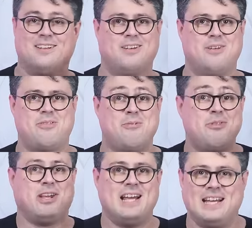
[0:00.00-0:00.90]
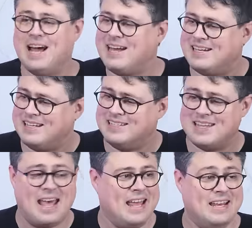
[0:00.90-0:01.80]
through the late 90s
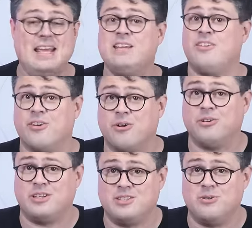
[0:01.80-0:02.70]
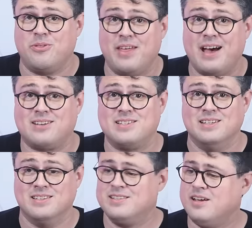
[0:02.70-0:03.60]
and into the early
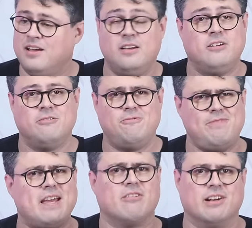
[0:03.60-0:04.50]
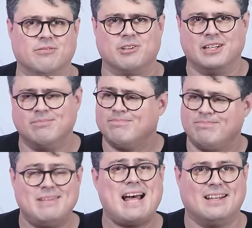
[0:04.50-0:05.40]
2000s. Figuratively,
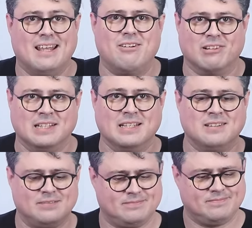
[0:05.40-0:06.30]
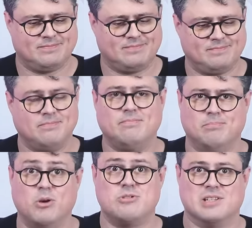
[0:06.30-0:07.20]
not literally,
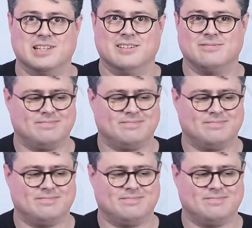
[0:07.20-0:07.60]
mostly.